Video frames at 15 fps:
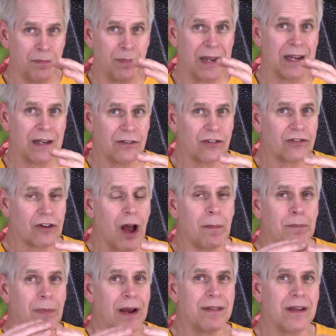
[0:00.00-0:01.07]
being
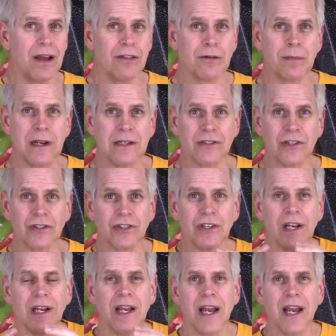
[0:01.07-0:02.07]
stopped by the other pieces.